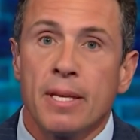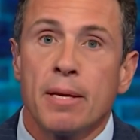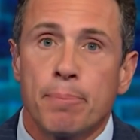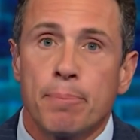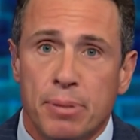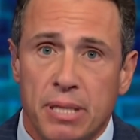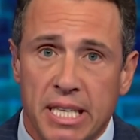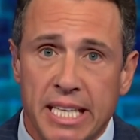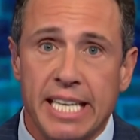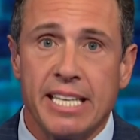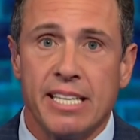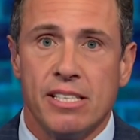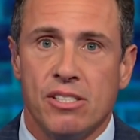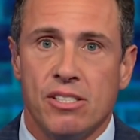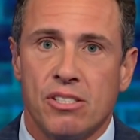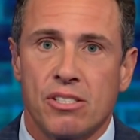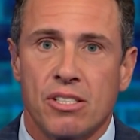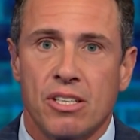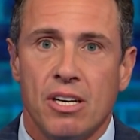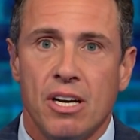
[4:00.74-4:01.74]

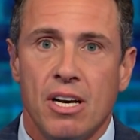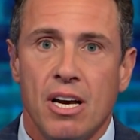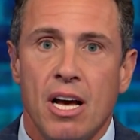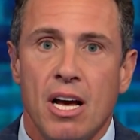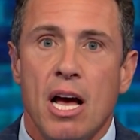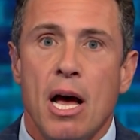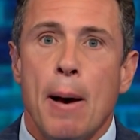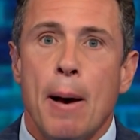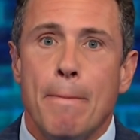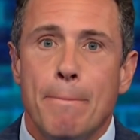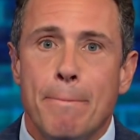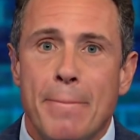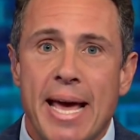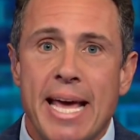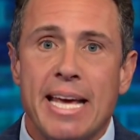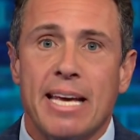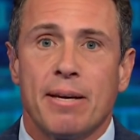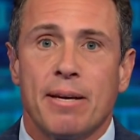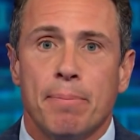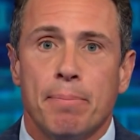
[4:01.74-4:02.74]
please
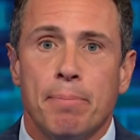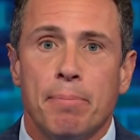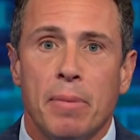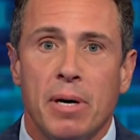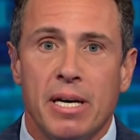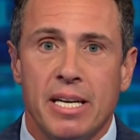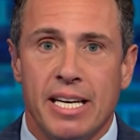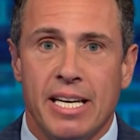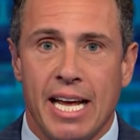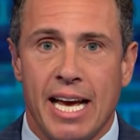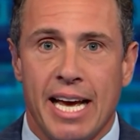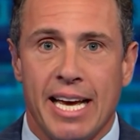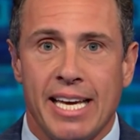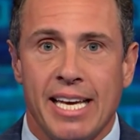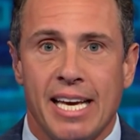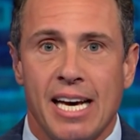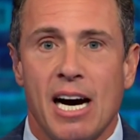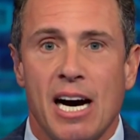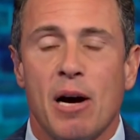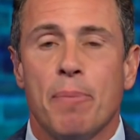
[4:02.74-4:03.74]
make Monday
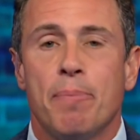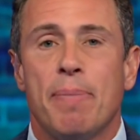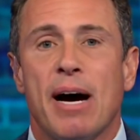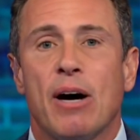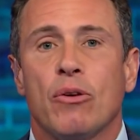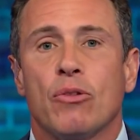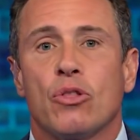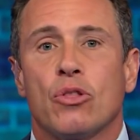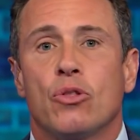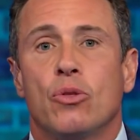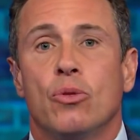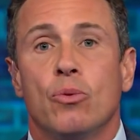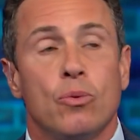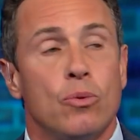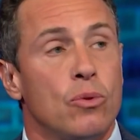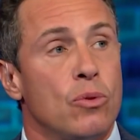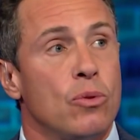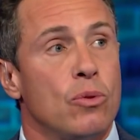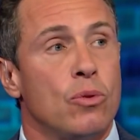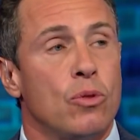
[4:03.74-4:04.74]
about
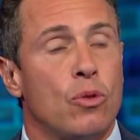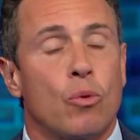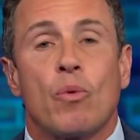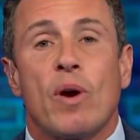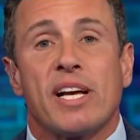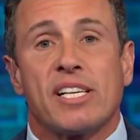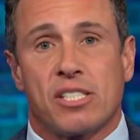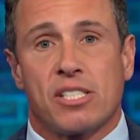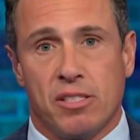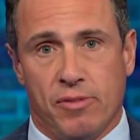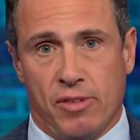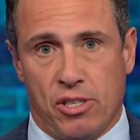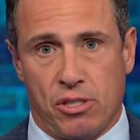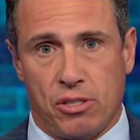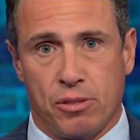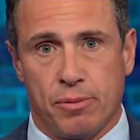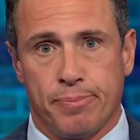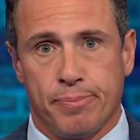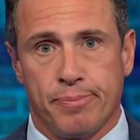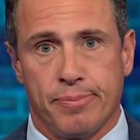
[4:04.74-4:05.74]
the rest of
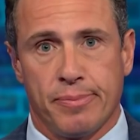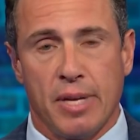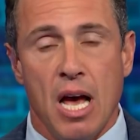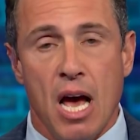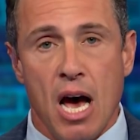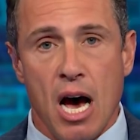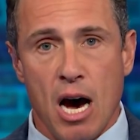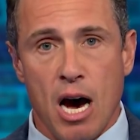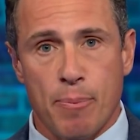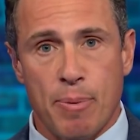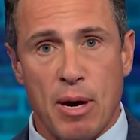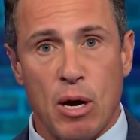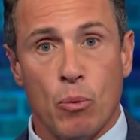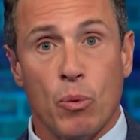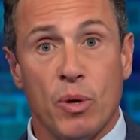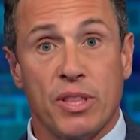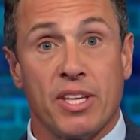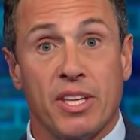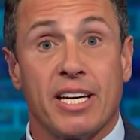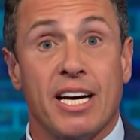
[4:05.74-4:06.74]
us, about
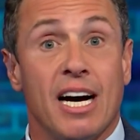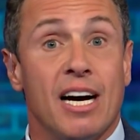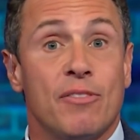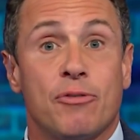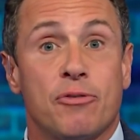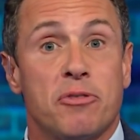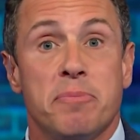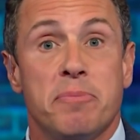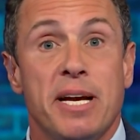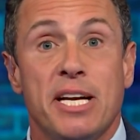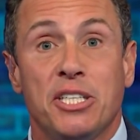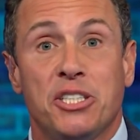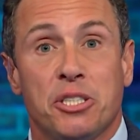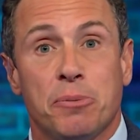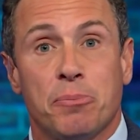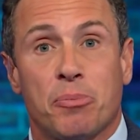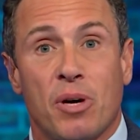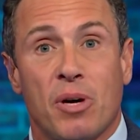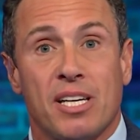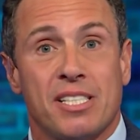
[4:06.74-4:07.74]
what the confirmation
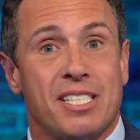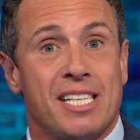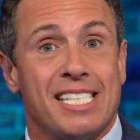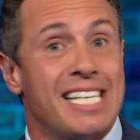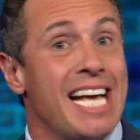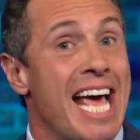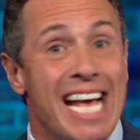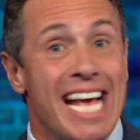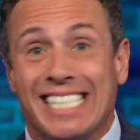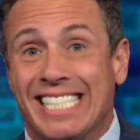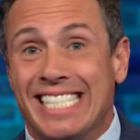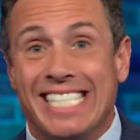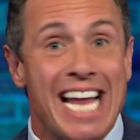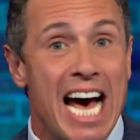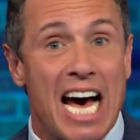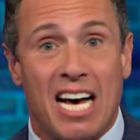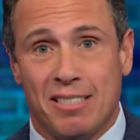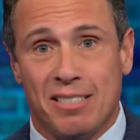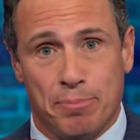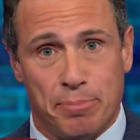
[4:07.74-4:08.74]
process has
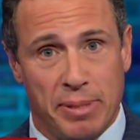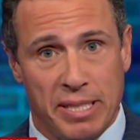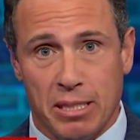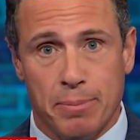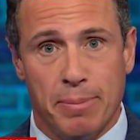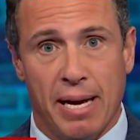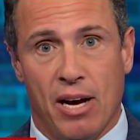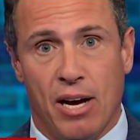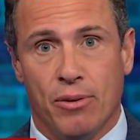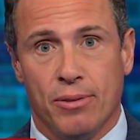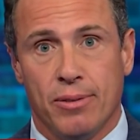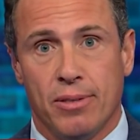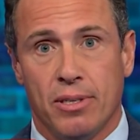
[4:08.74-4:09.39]
not been about.